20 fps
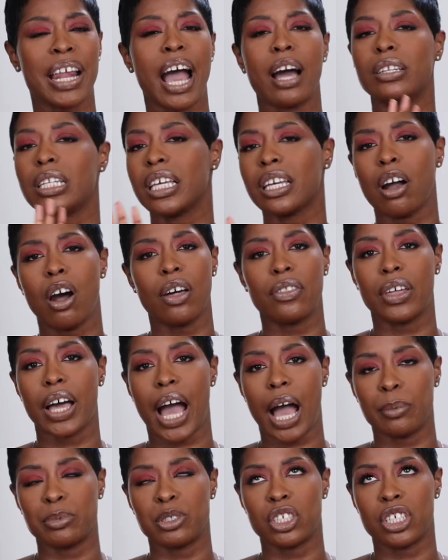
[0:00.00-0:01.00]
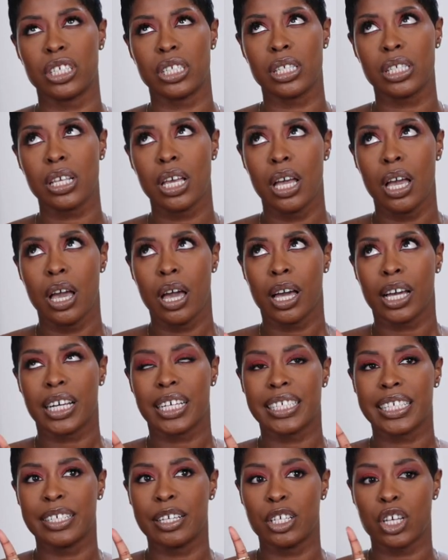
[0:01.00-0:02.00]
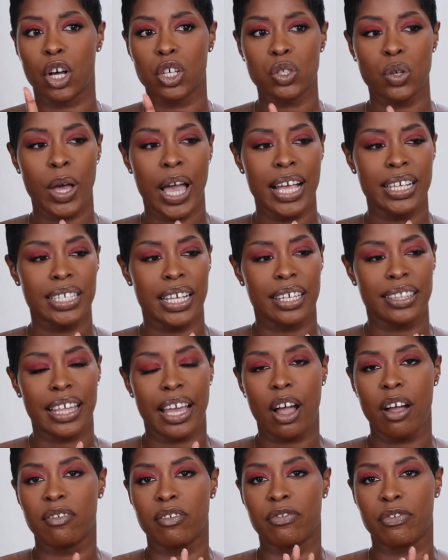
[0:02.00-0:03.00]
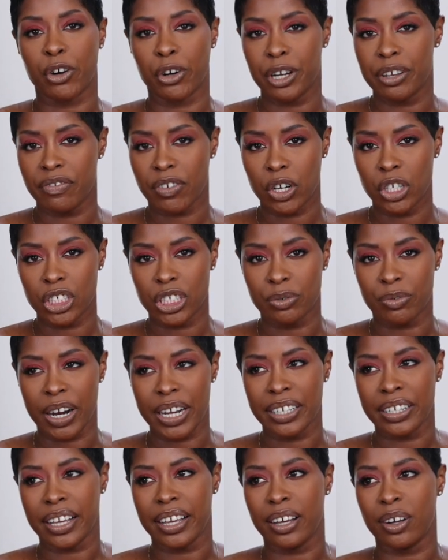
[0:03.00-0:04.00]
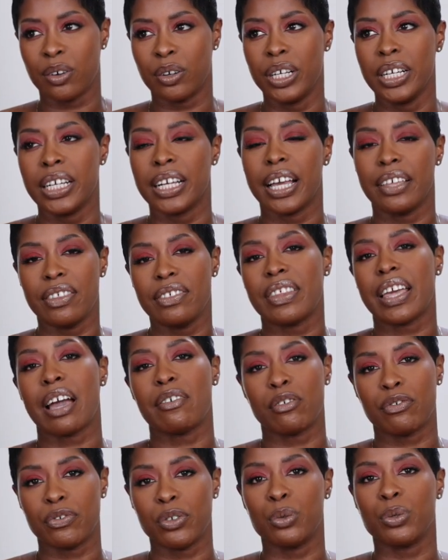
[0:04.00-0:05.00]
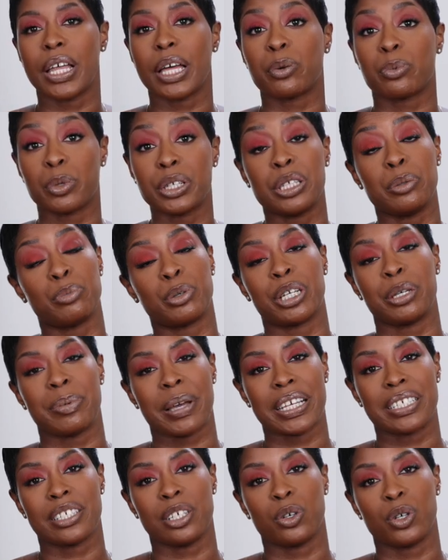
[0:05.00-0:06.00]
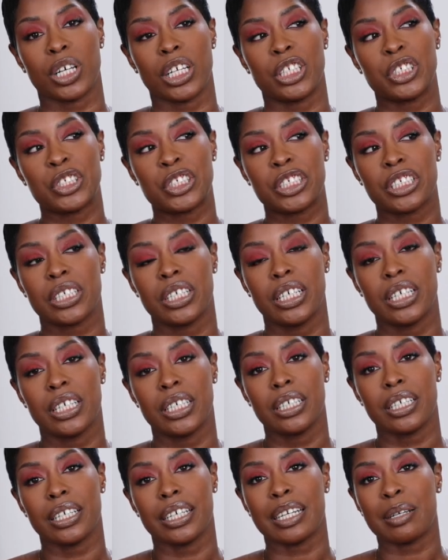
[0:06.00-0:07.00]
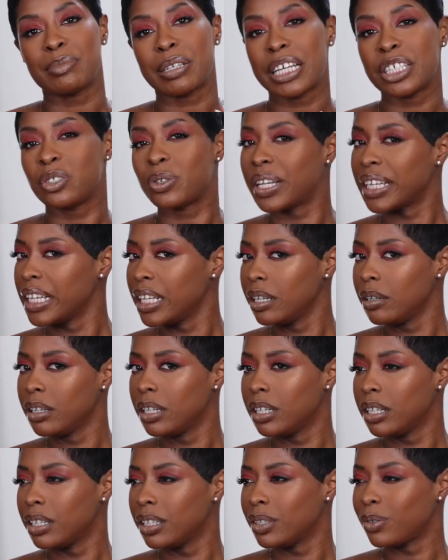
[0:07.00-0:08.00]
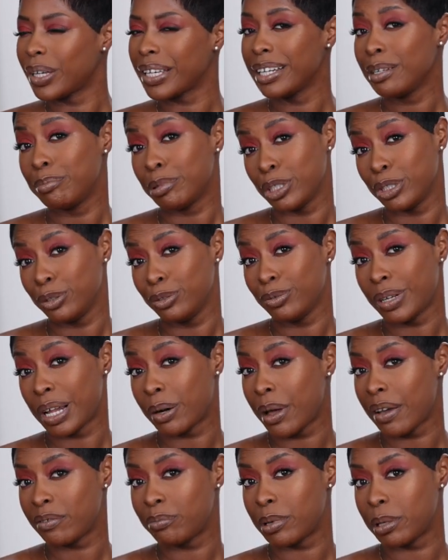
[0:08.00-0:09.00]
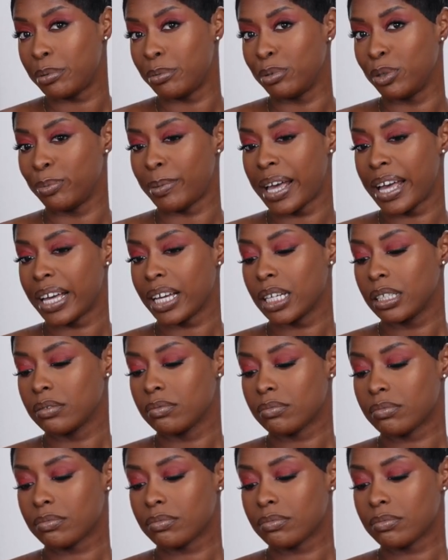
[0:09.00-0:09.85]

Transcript: and i'll link all the options because it also has like they have a furry version right now and then they have a few like really pretty pastel colors and i'm like do i get a do i get a blue i don't have a baby blue bag